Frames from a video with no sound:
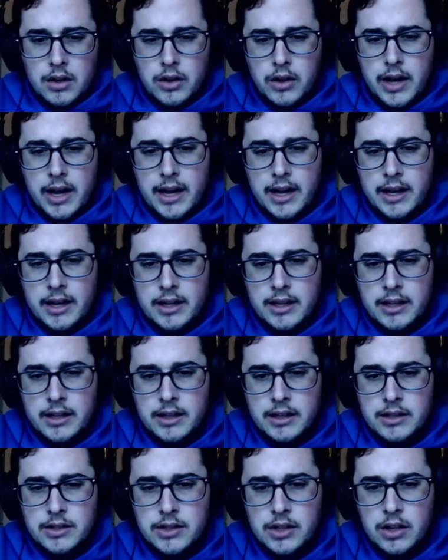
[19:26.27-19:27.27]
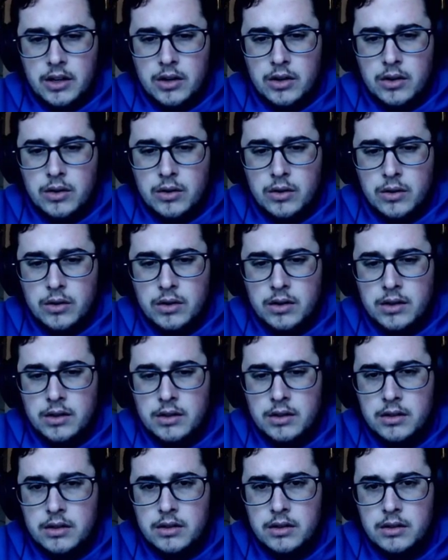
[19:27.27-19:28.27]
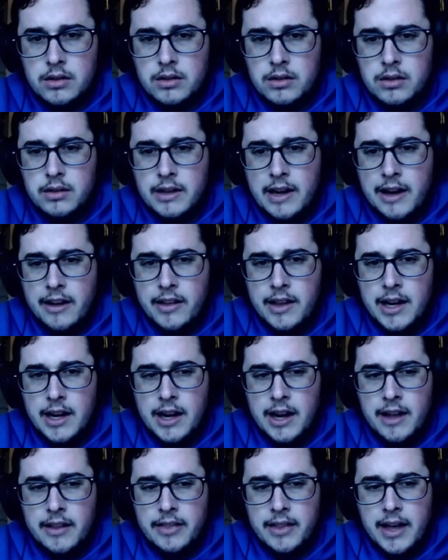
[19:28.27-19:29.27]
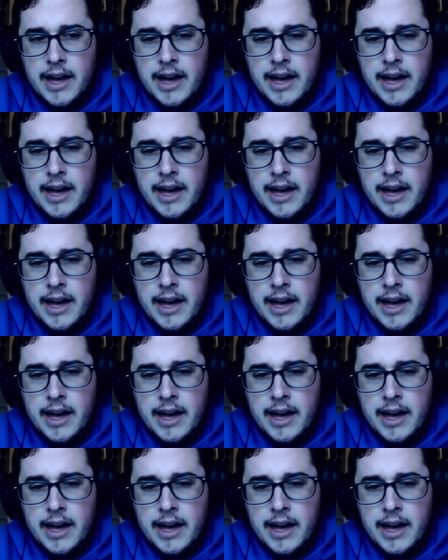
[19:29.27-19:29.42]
Okay, so now that I got